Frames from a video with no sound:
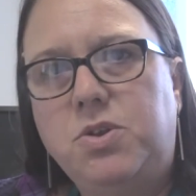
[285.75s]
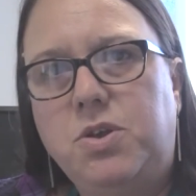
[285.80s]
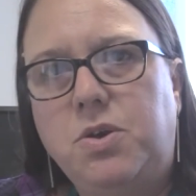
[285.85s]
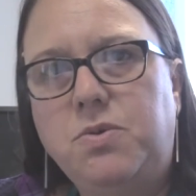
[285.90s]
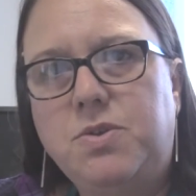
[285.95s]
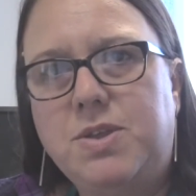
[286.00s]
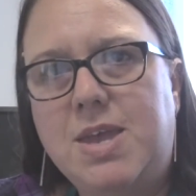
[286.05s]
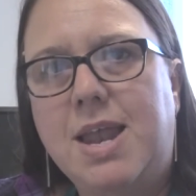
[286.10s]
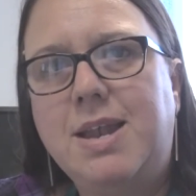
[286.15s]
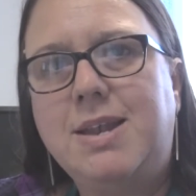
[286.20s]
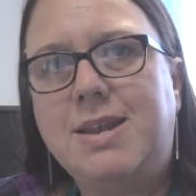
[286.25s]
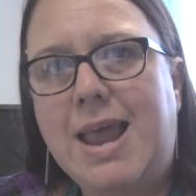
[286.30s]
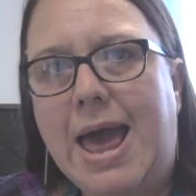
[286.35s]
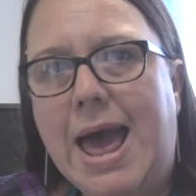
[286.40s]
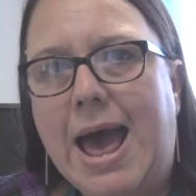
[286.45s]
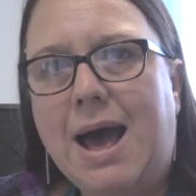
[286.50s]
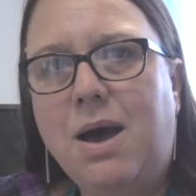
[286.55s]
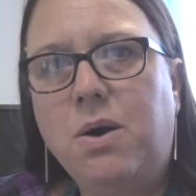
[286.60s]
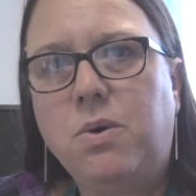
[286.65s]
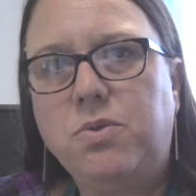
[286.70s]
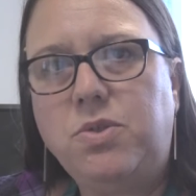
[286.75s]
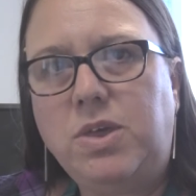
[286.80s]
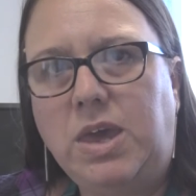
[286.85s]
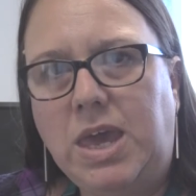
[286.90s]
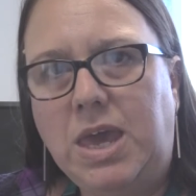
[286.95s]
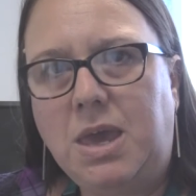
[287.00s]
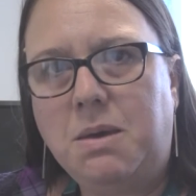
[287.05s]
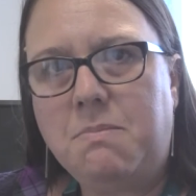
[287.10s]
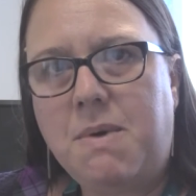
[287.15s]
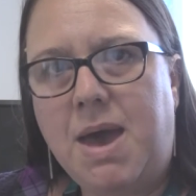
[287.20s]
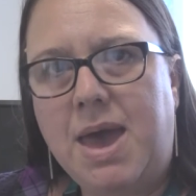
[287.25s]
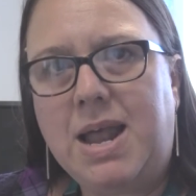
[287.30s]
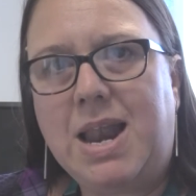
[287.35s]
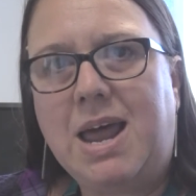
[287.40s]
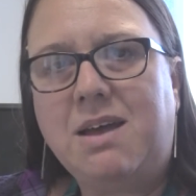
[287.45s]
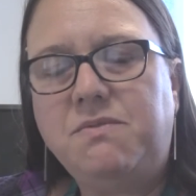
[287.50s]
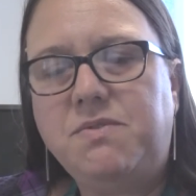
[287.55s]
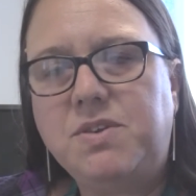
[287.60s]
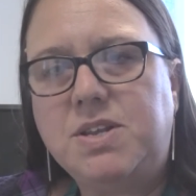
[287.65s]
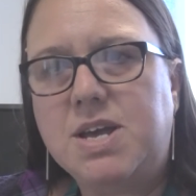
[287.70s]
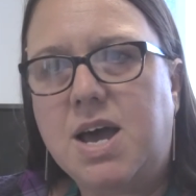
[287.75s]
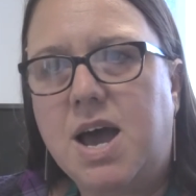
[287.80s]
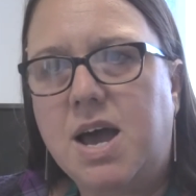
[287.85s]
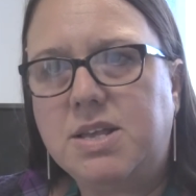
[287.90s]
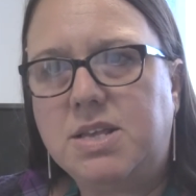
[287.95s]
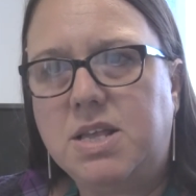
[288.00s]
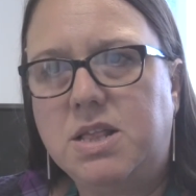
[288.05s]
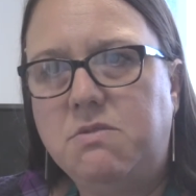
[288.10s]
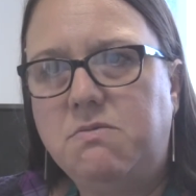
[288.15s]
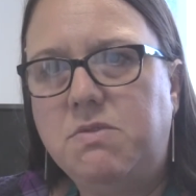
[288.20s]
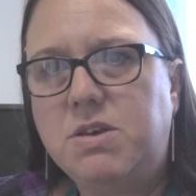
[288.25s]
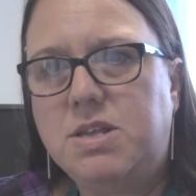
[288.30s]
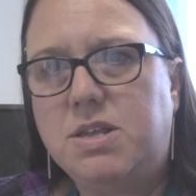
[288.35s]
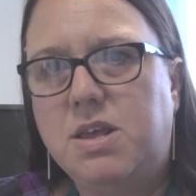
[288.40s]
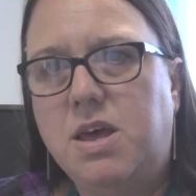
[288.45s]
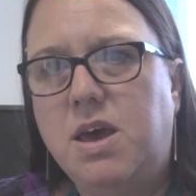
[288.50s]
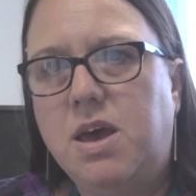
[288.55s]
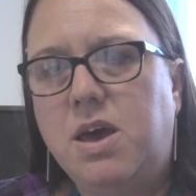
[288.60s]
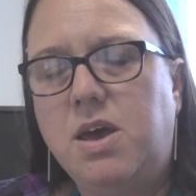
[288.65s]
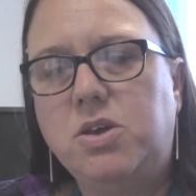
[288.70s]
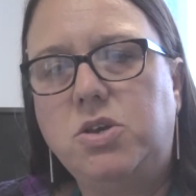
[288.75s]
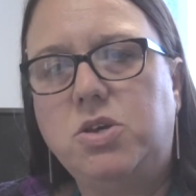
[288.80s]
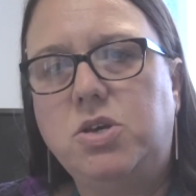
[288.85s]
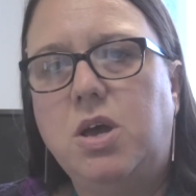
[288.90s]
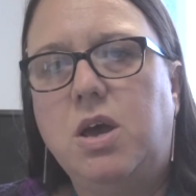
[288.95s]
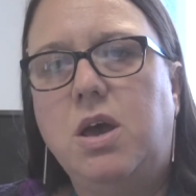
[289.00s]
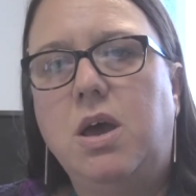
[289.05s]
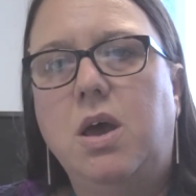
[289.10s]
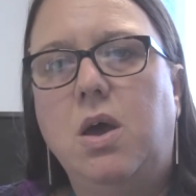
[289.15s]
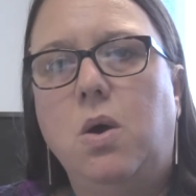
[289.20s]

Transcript: to send out the email advertising the research